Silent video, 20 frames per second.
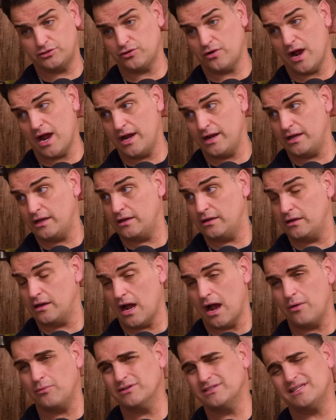
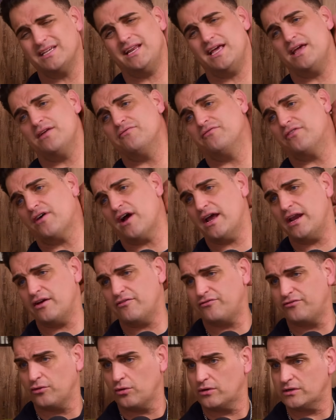an invite at
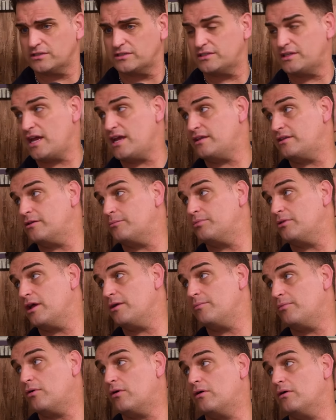Florida State to play
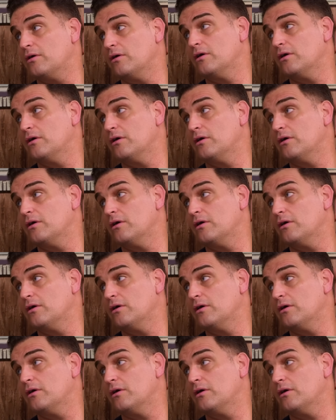ball.